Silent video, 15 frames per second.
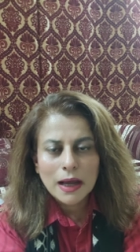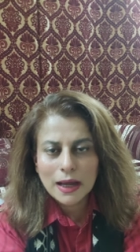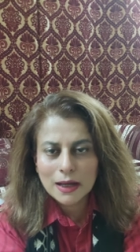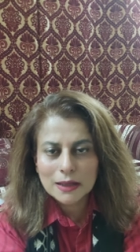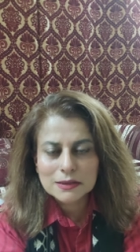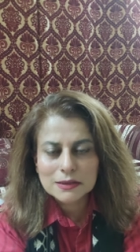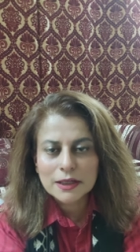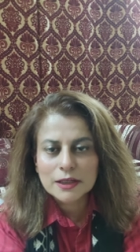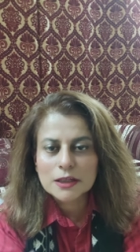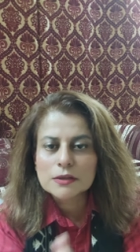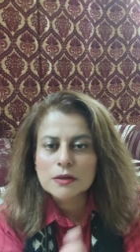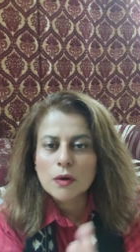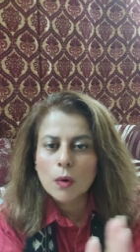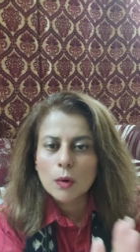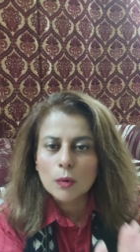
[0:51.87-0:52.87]
as it
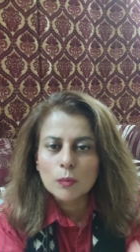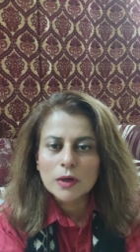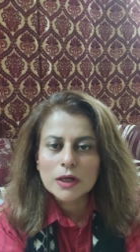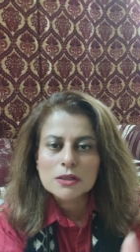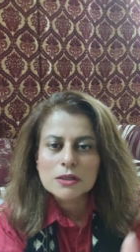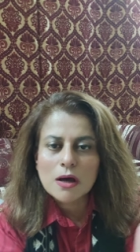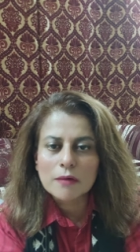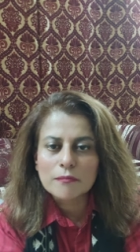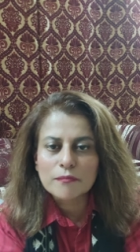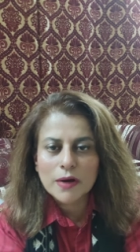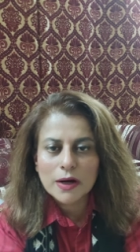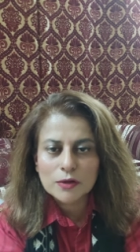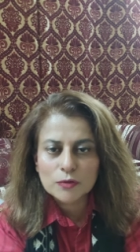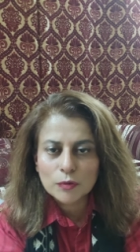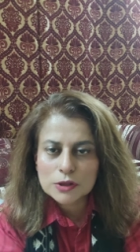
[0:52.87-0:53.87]
is always
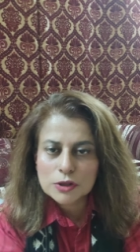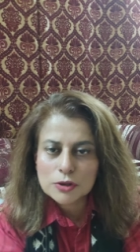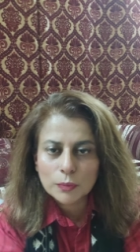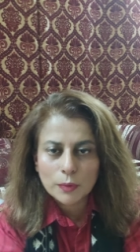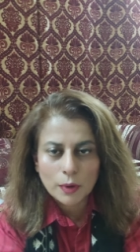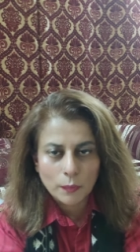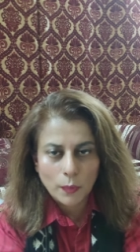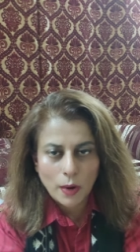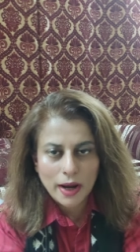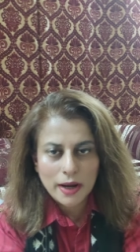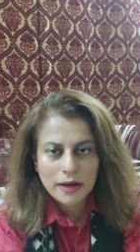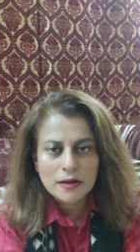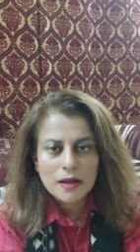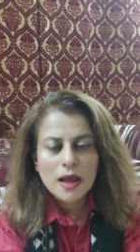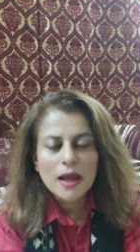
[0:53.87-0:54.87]
farthest to the
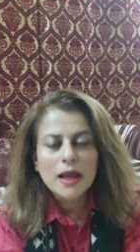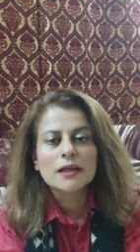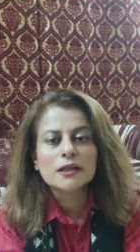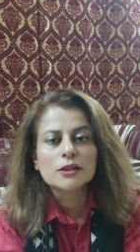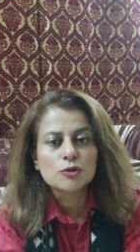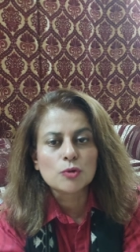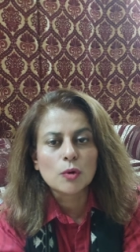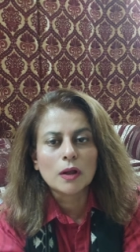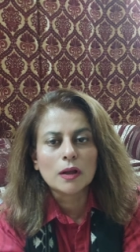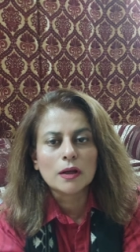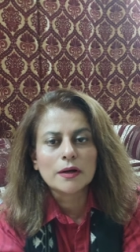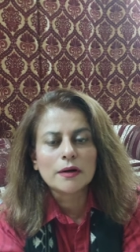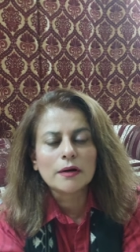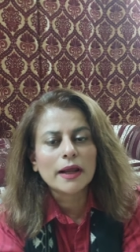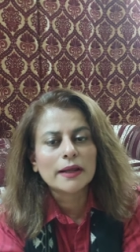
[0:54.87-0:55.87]
right. It is
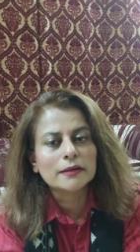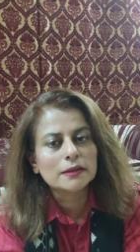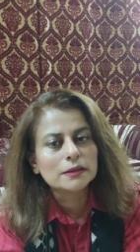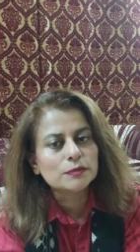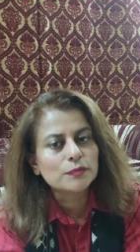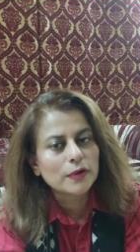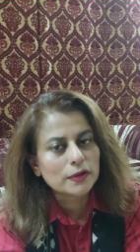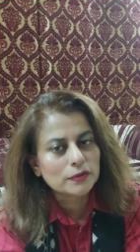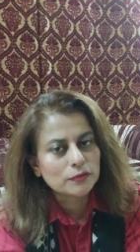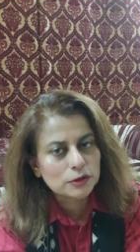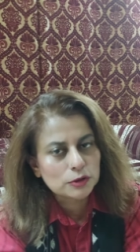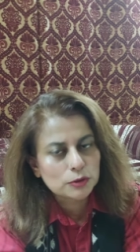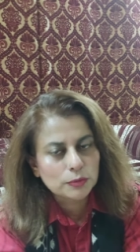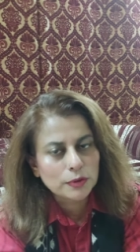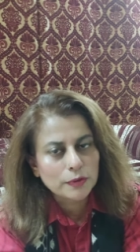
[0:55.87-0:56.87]
taller and it is
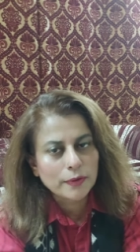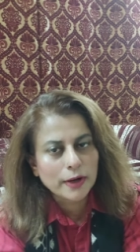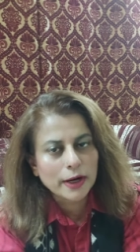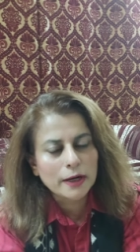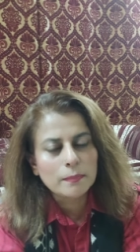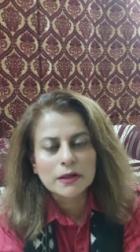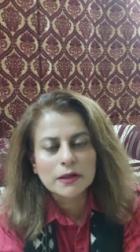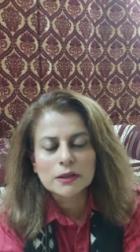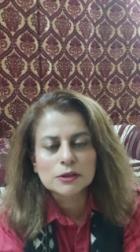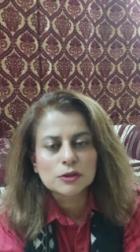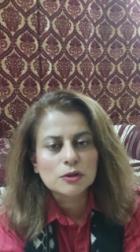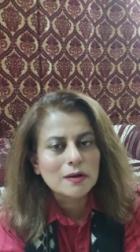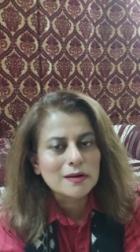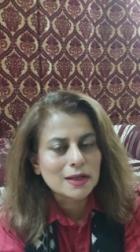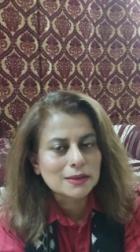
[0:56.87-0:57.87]
farthest to the right, but it's
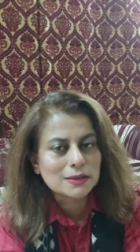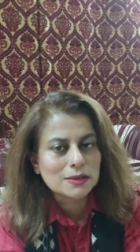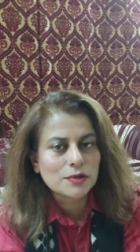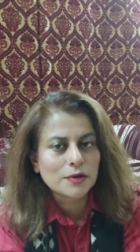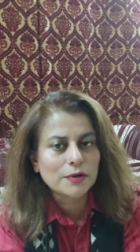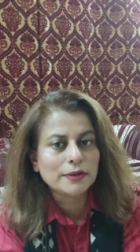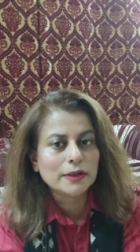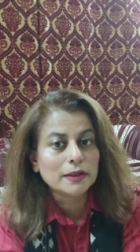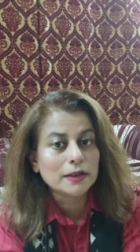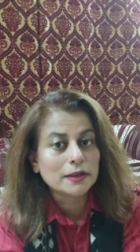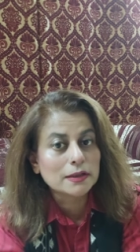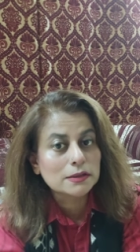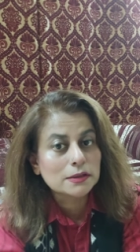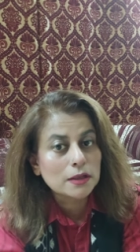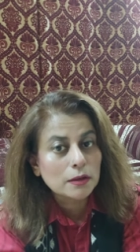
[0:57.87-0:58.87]
not necessary that it
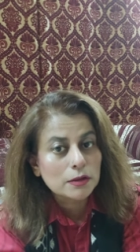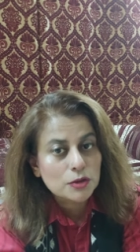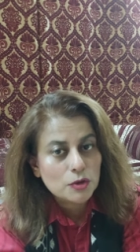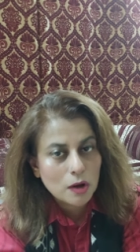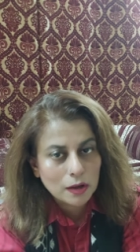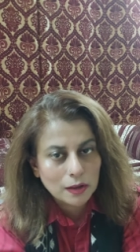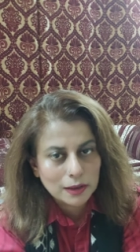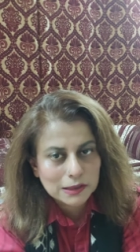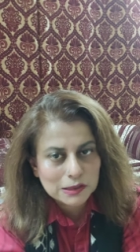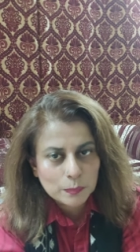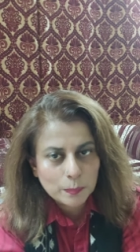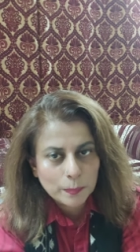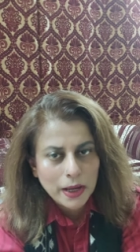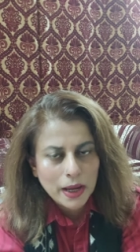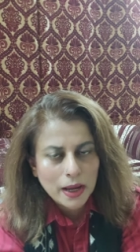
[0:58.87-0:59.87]
is the
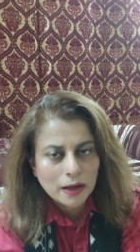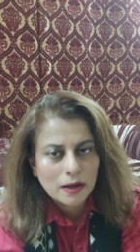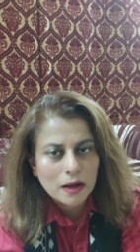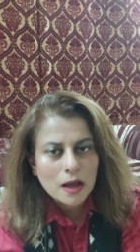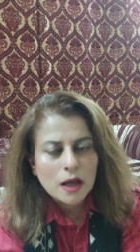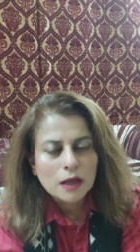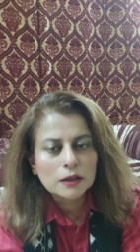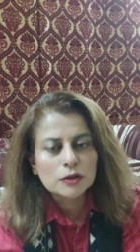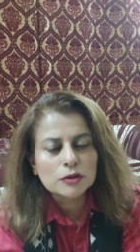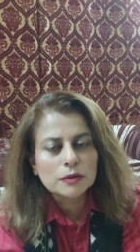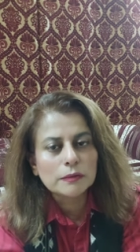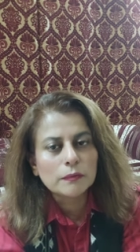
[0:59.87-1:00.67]
tallest peak. That